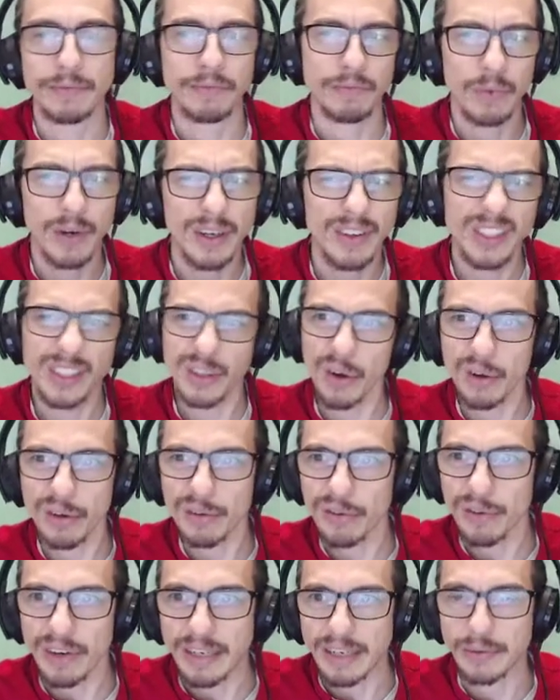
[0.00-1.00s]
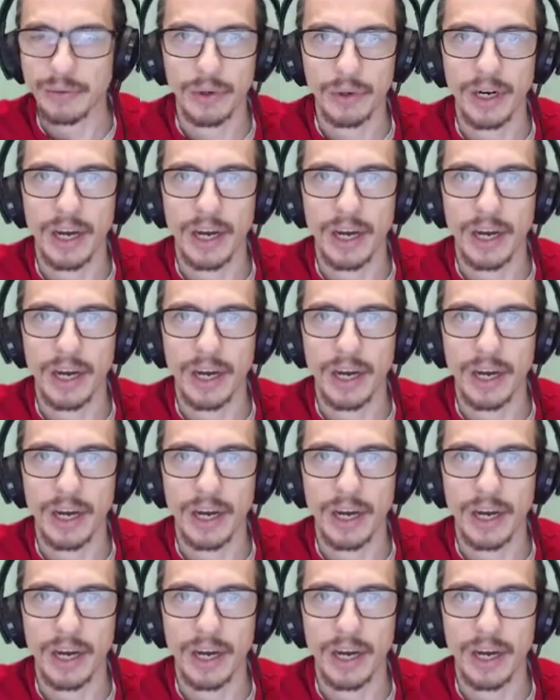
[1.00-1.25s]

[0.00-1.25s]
Well, the total frames were